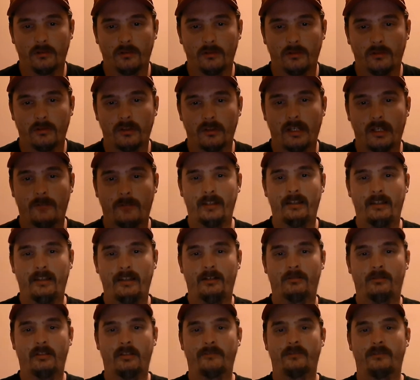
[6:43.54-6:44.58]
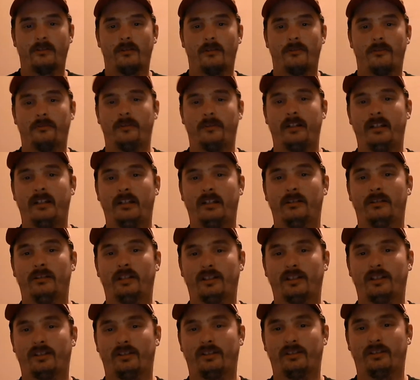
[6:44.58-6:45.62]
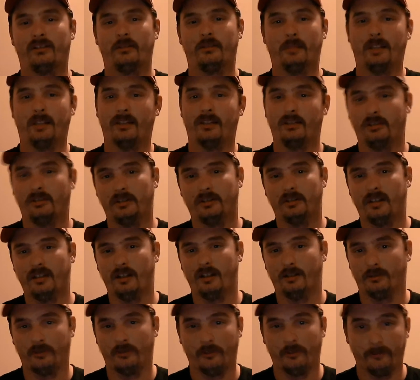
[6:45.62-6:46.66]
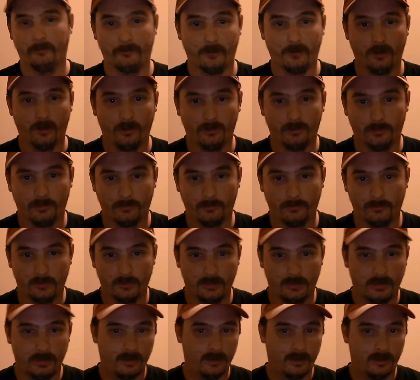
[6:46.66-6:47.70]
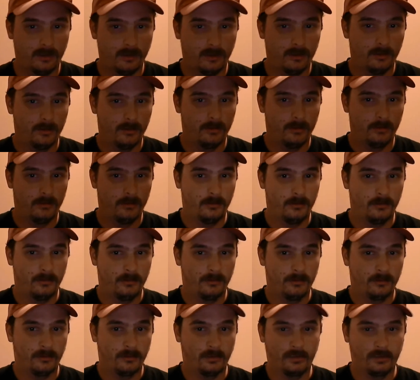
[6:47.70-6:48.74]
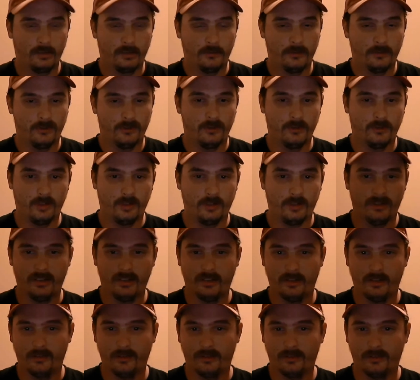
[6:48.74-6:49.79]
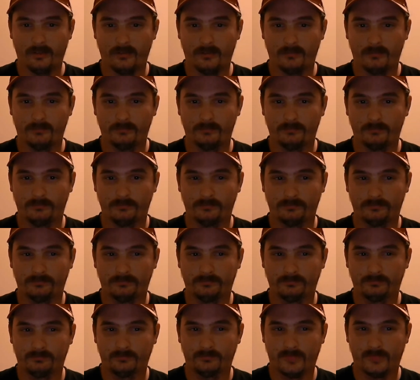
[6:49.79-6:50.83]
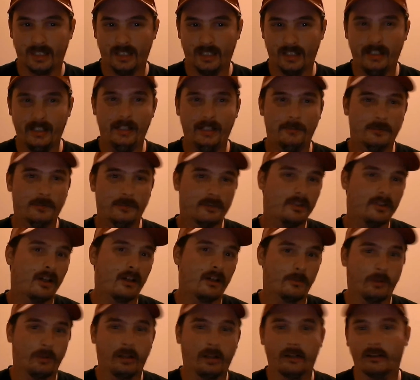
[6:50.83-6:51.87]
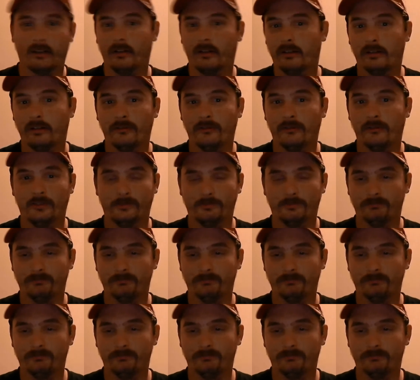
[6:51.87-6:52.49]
that way they don't have to go through any unnecessary messages that aren't their fault. Because it was doing things that he was not aware of, and,